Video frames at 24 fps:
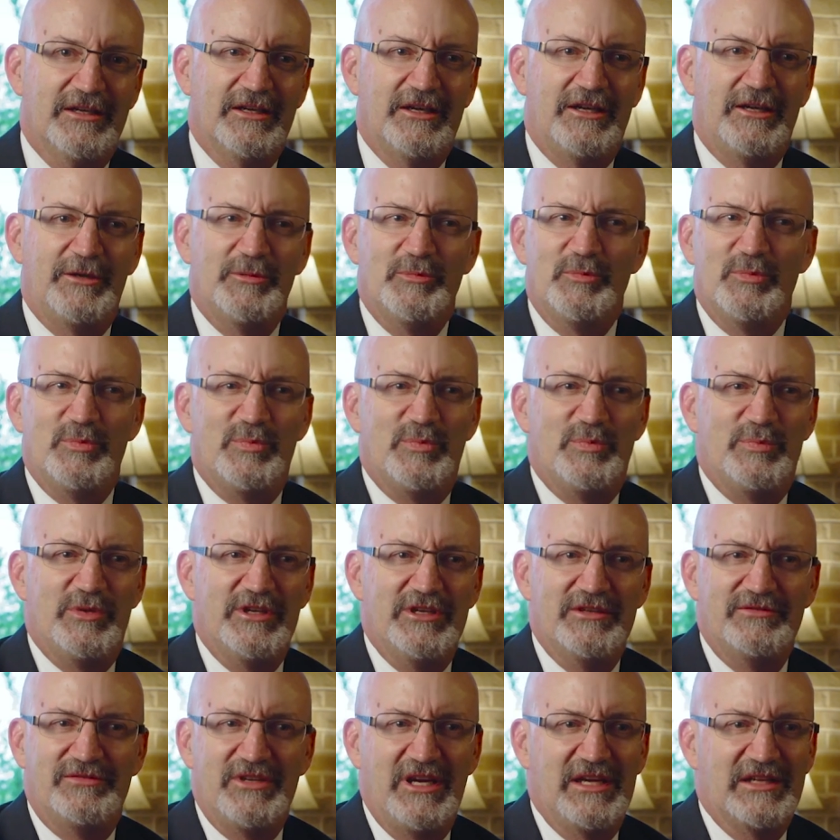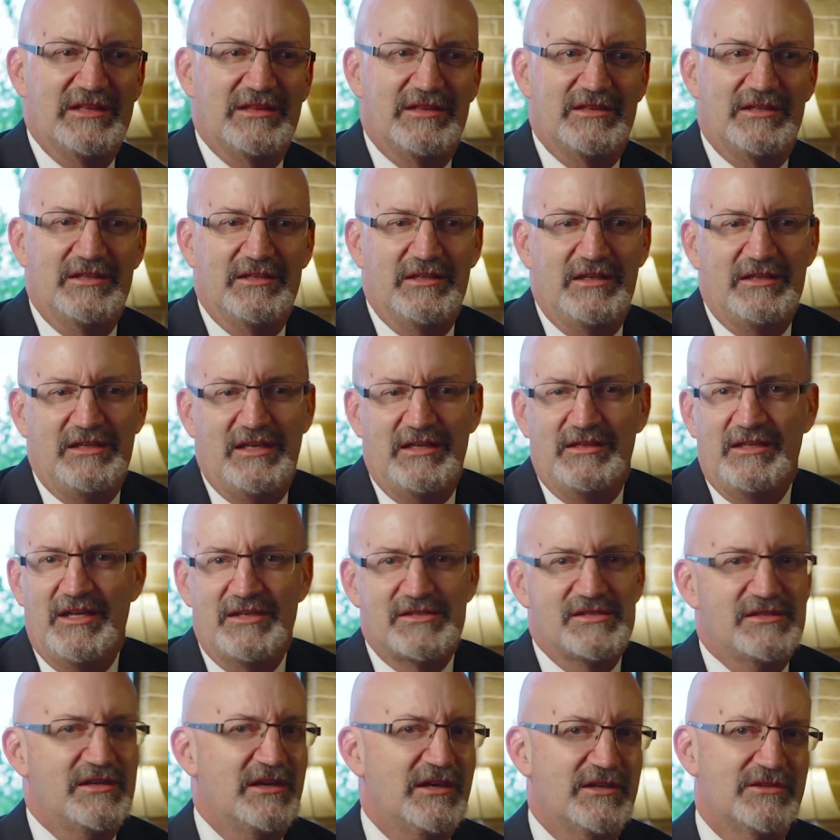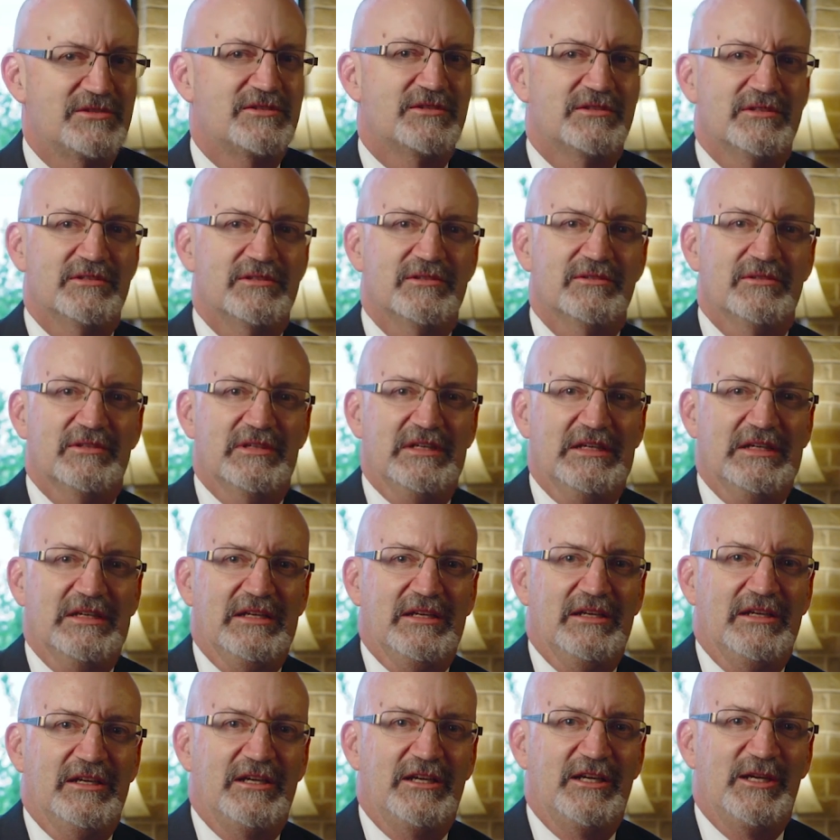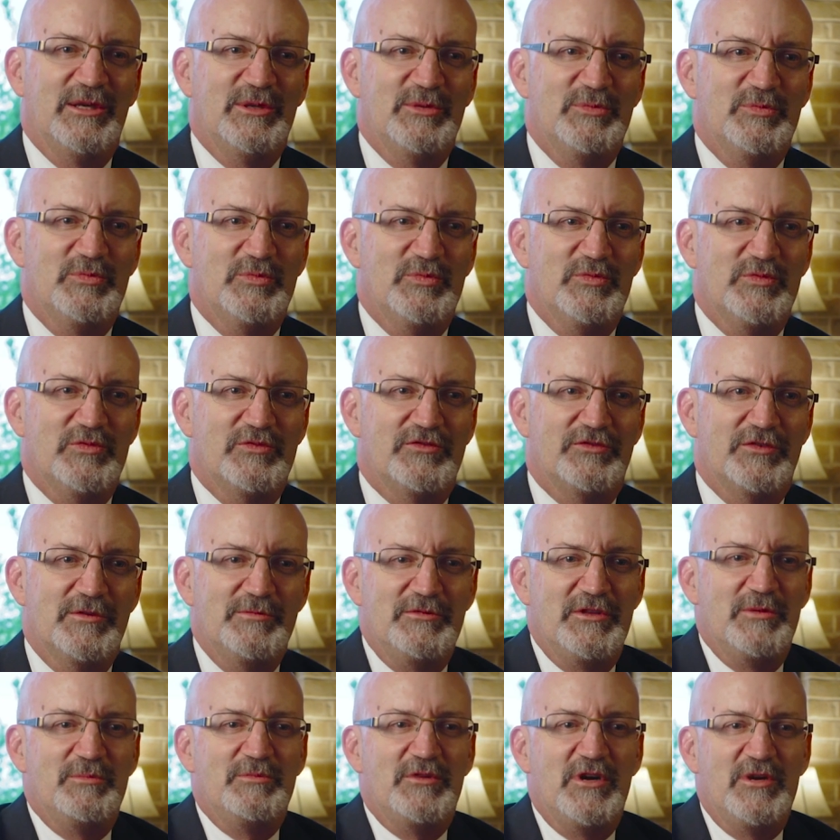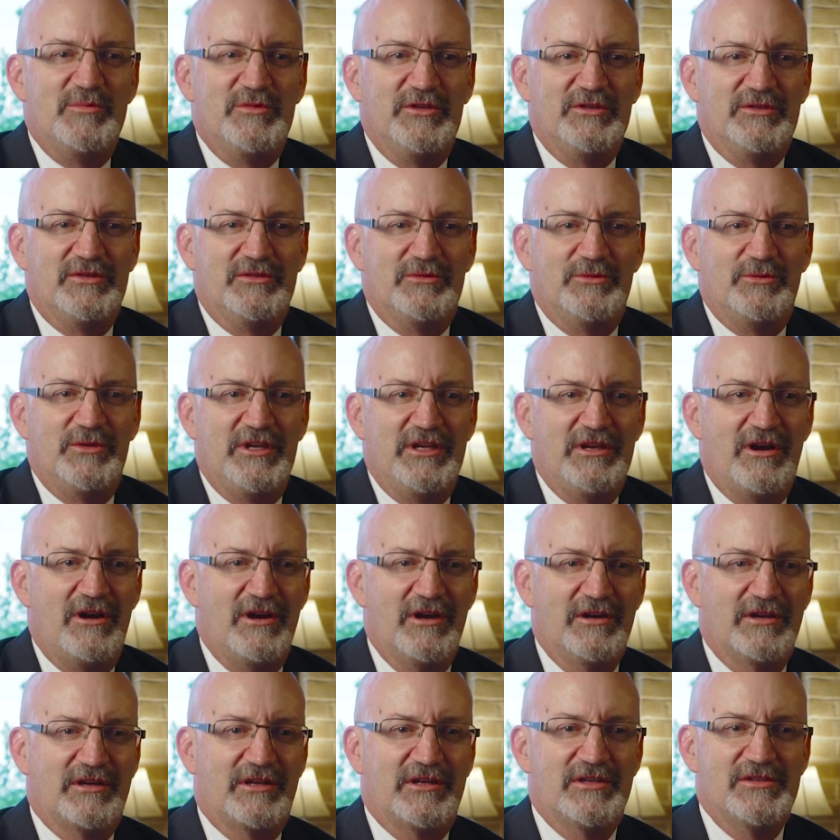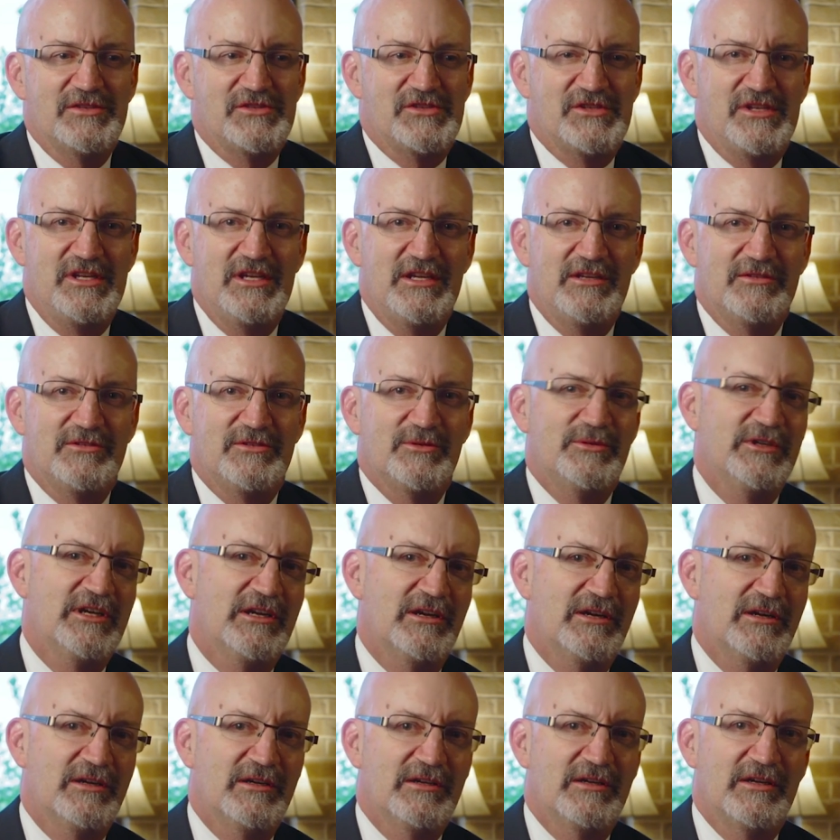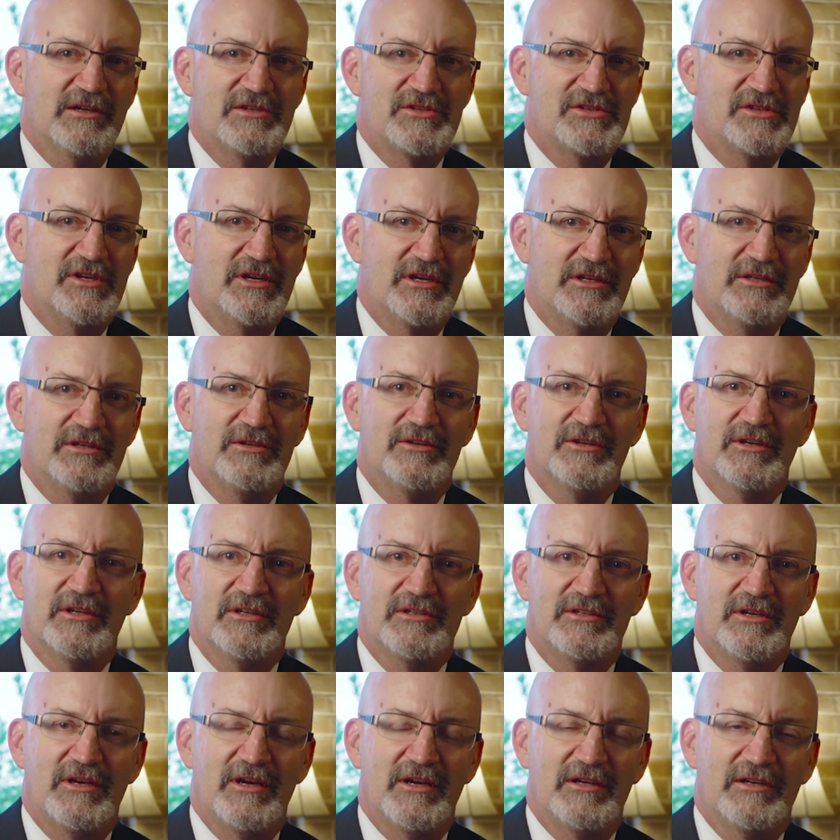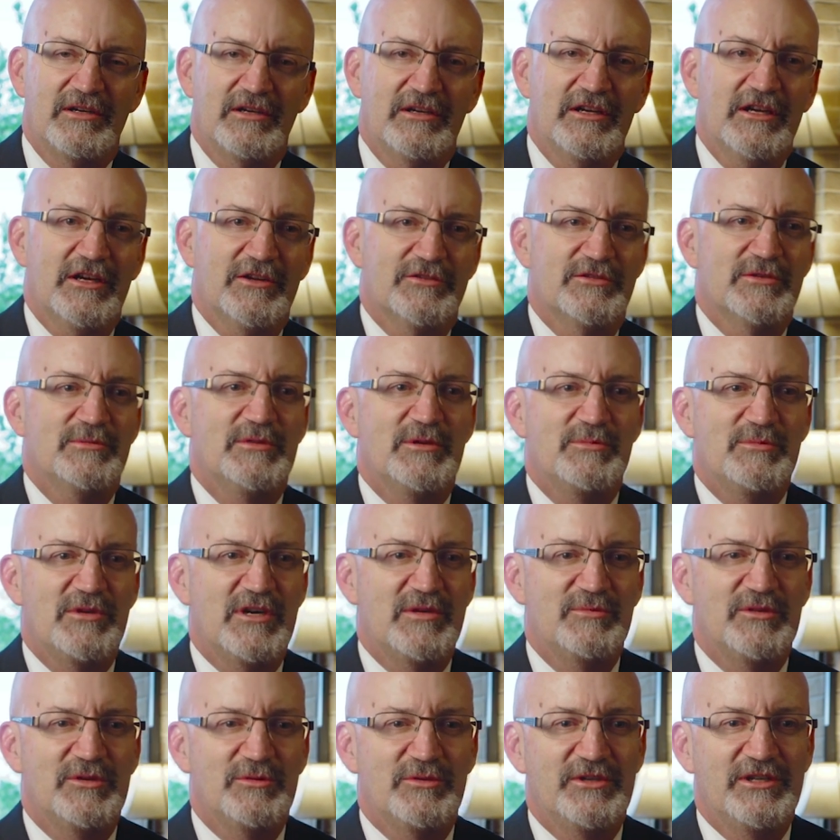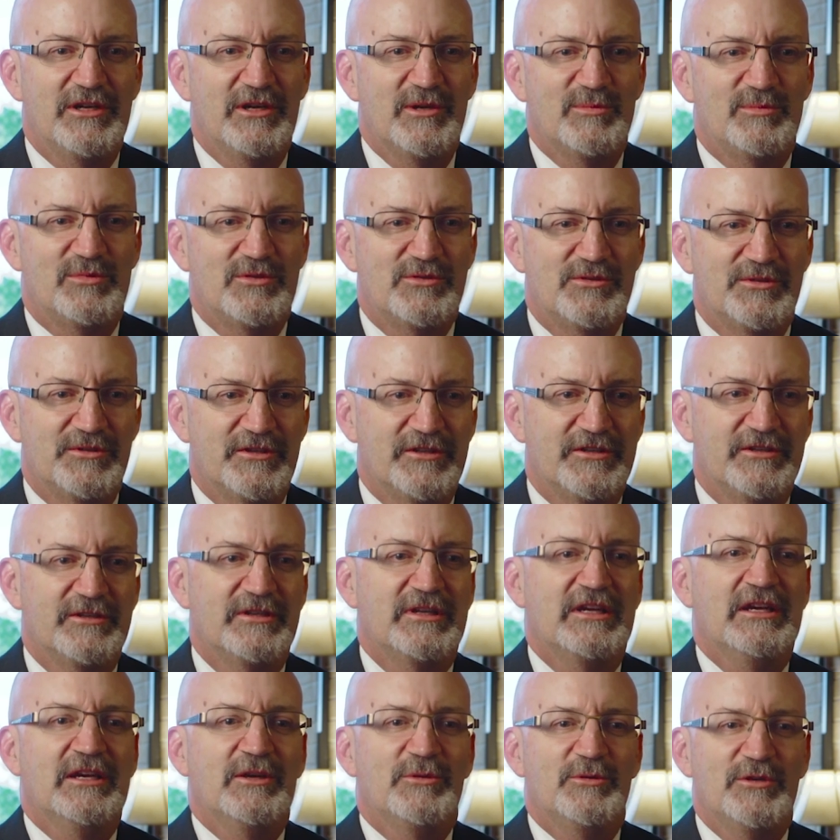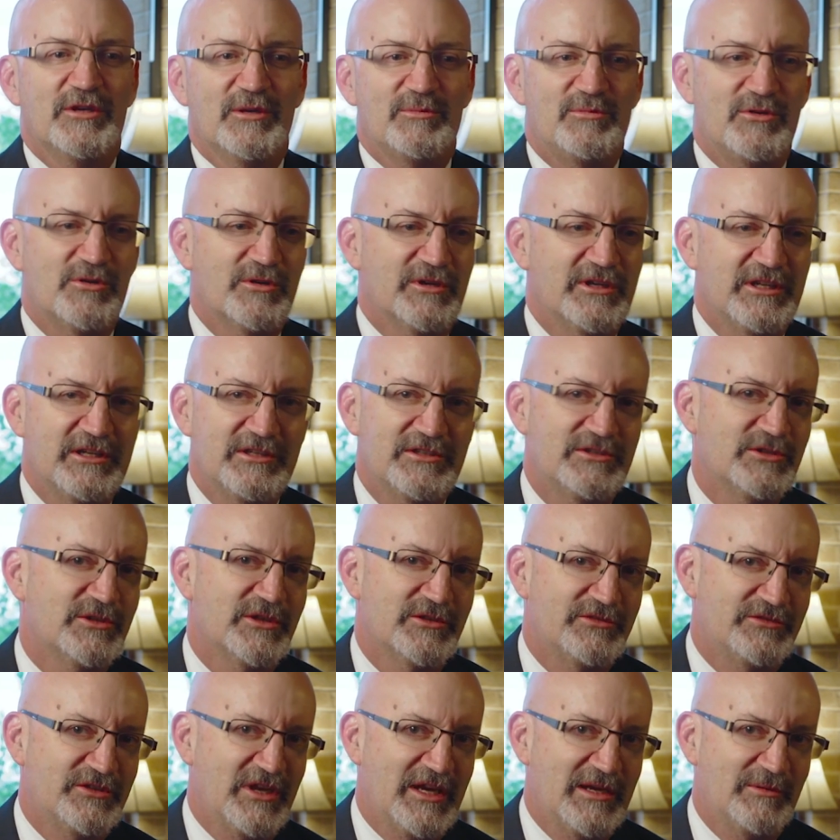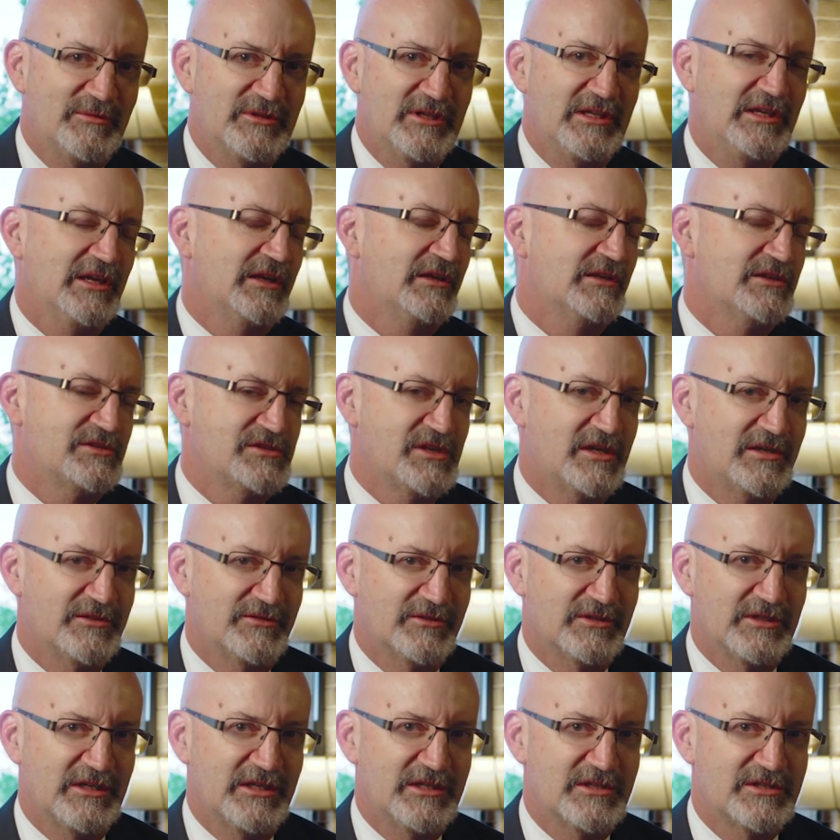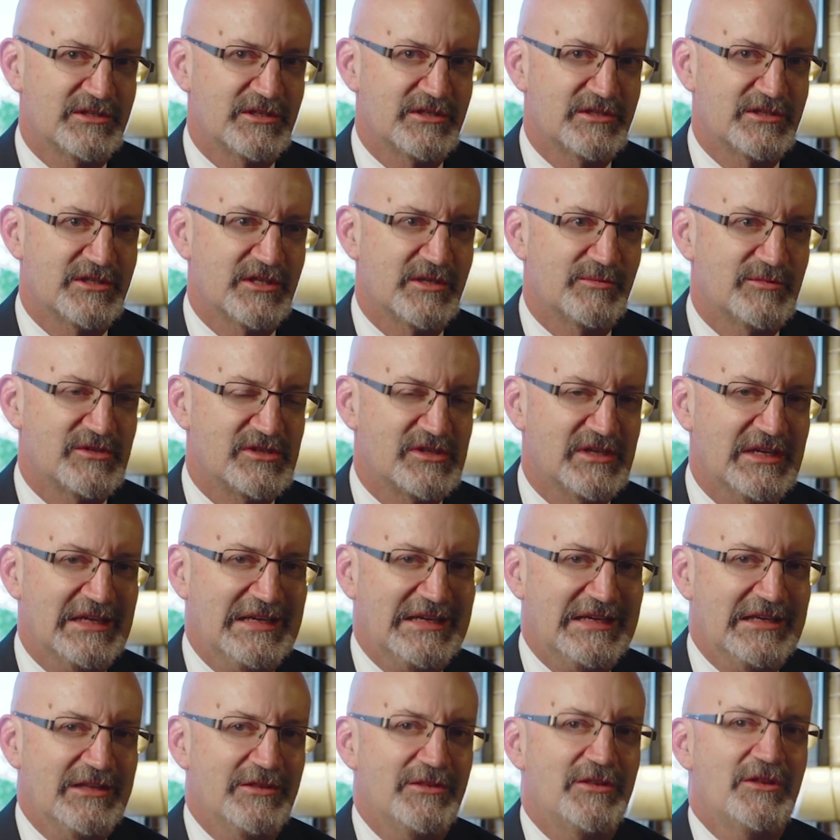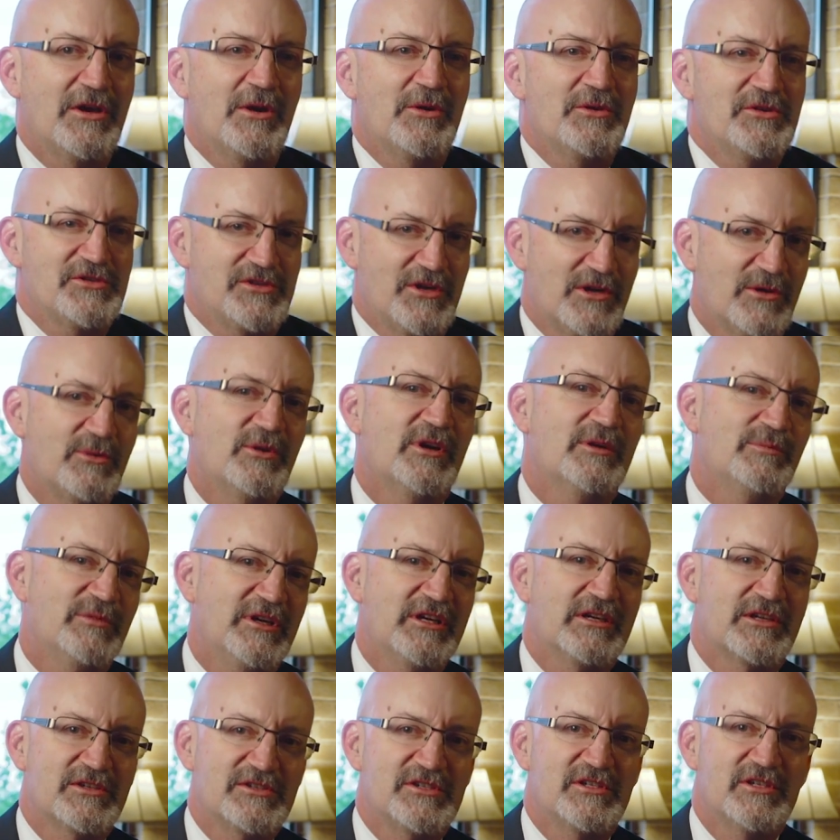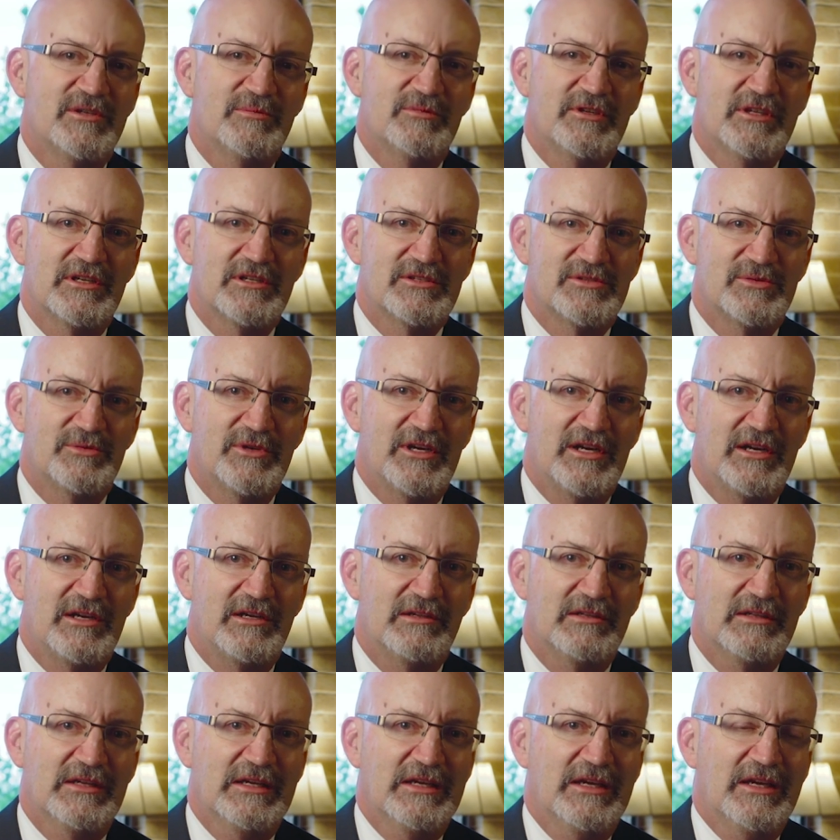Um, but in fact, again, that's not true. Um, from the moment we are conceived, we are a son or a daughter. From the moment we are born, we are born into a family and a set of relationships. Those are what make us human as well.